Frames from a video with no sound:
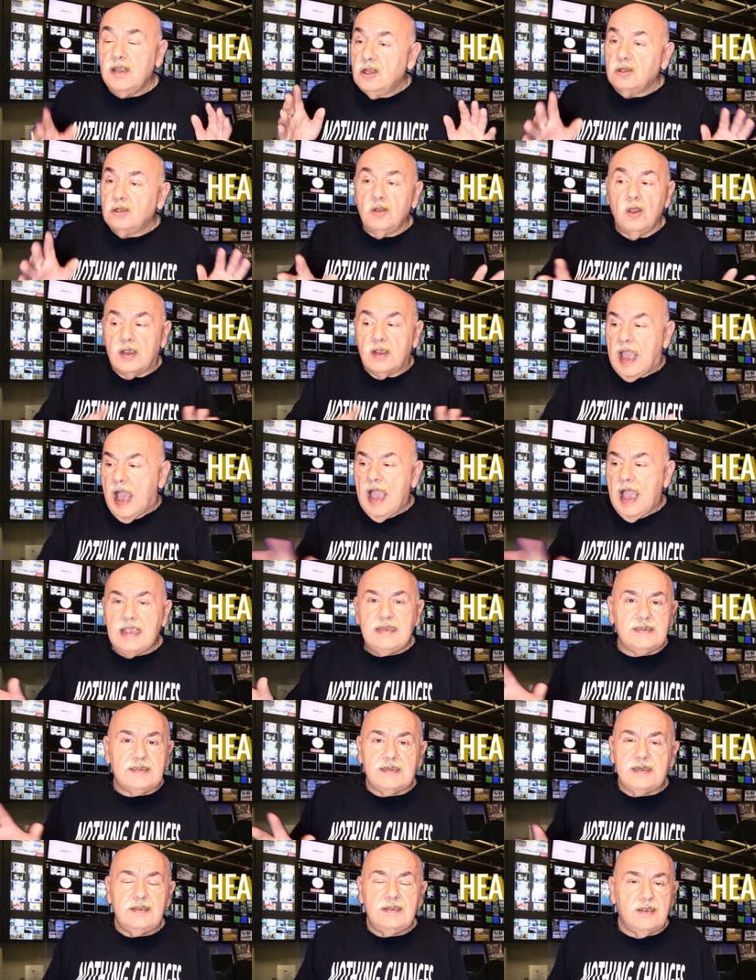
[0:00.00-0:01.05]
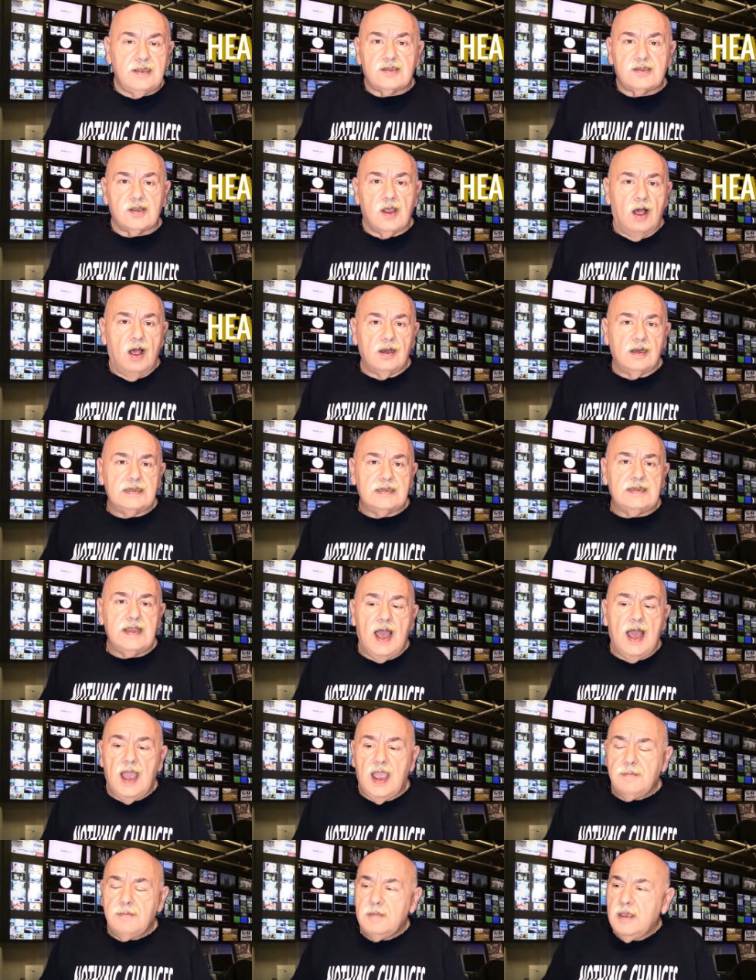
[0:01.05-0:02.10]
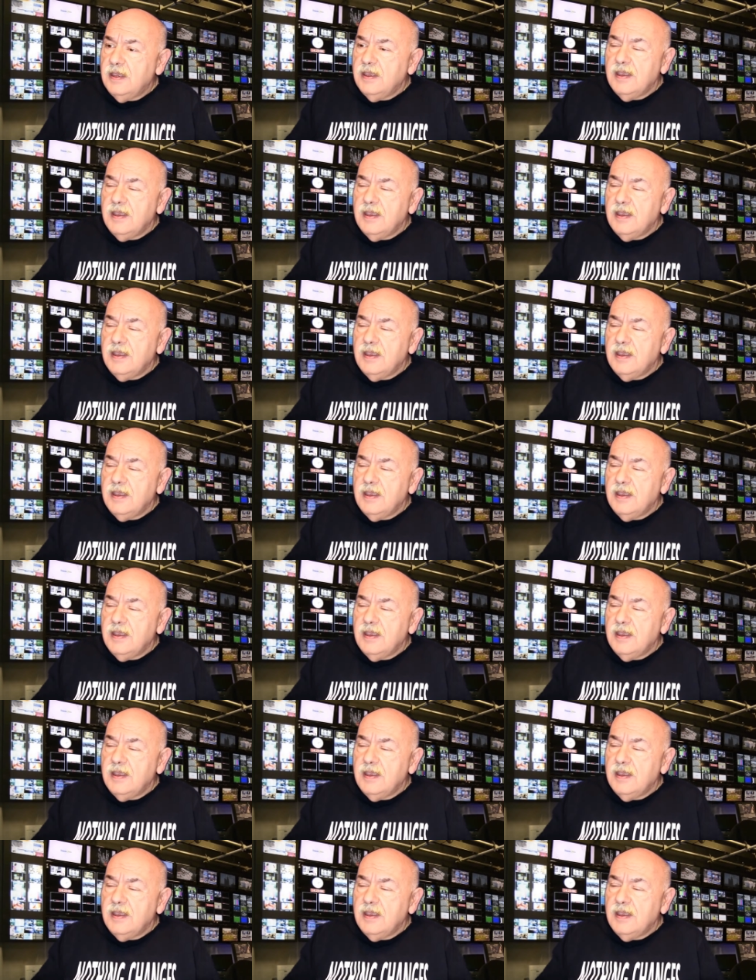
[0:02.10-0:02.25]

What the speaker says: Look, I see this all the time.